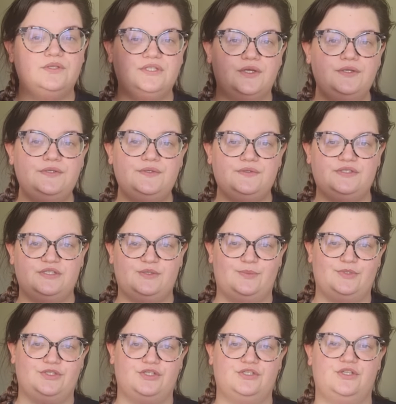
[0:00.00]
was also
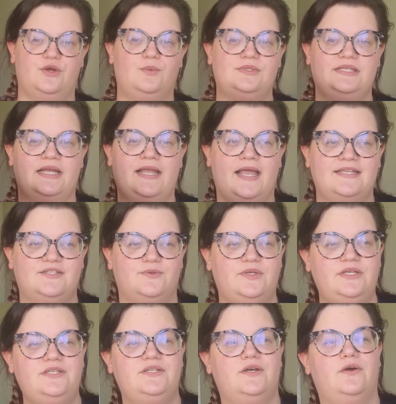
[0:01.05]
suspicious though was that
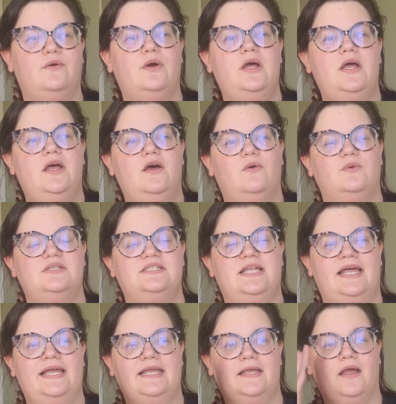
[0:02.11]
Kazuhito was
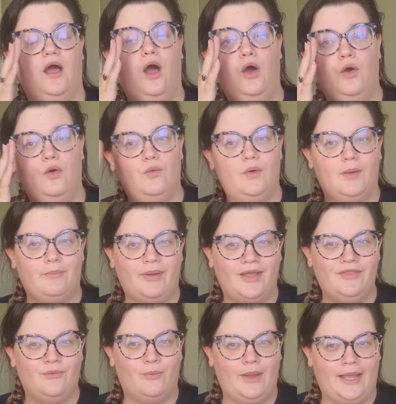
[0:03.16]
like, oh,
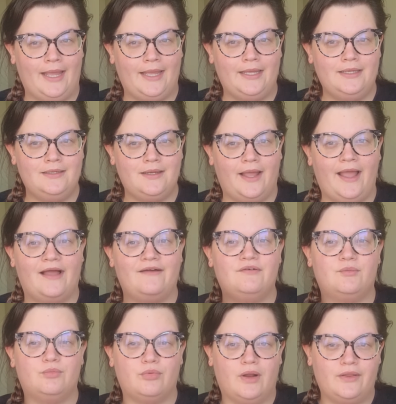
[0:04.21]
by the way, I have
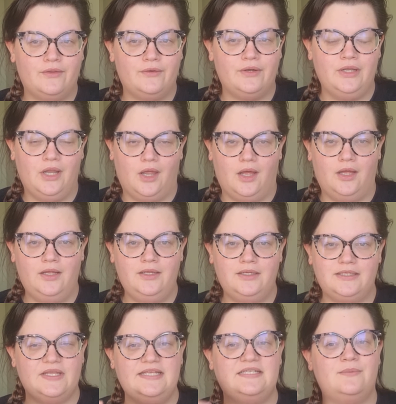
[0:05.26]
a brother-in-law,
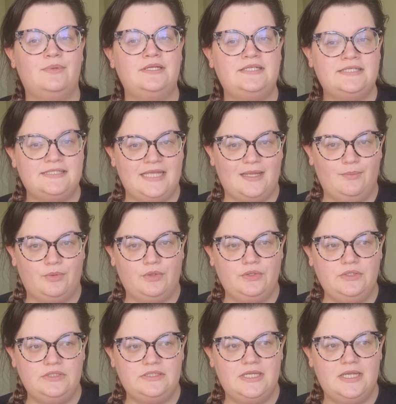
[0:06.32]
he's a bit
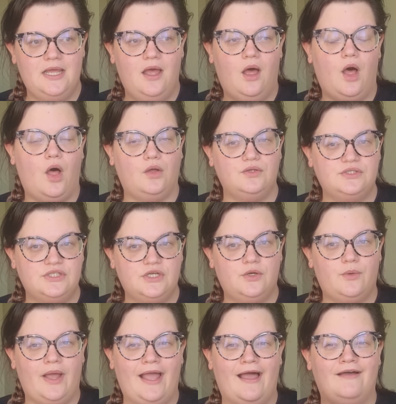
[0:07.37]
disabled.
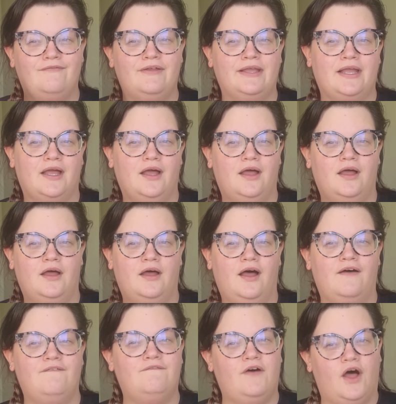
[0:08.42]
Also, I have like a,
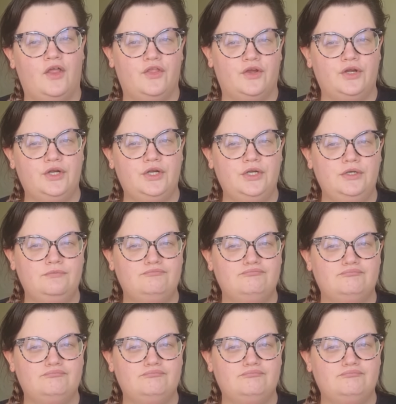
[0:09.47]
a father